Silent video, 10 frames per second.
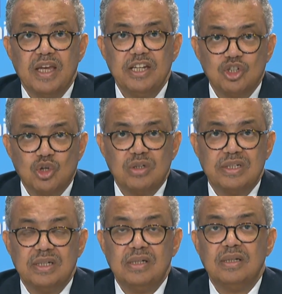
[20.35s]
In
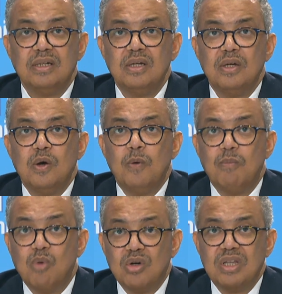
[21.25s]
total,
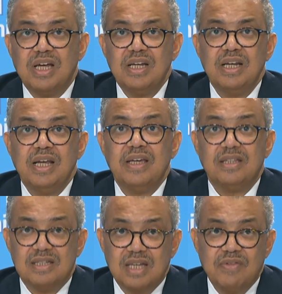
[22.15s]
more than
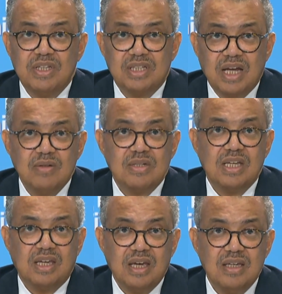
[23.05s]

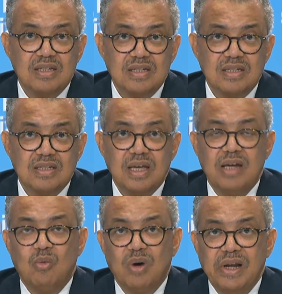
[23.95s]
87,000 cases
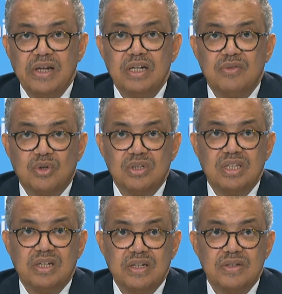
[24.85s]
and
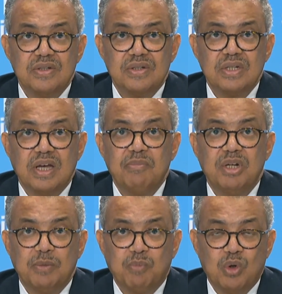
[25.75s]
140 deaths have been
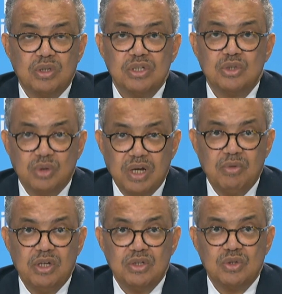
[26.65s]
reported to
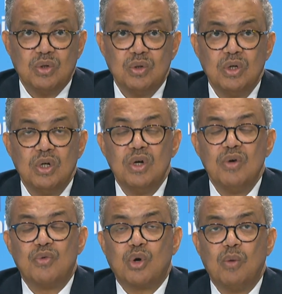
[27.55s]
WHO
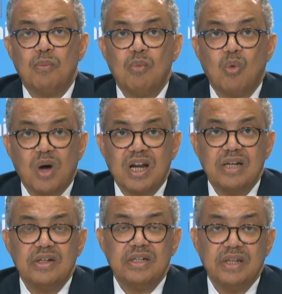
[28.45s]
from
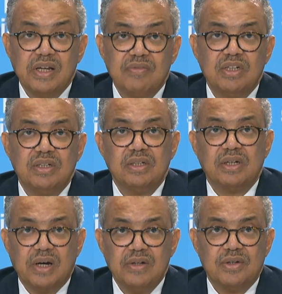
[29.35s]
111
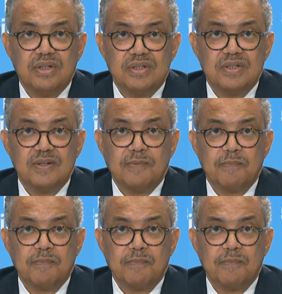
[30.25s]
countries.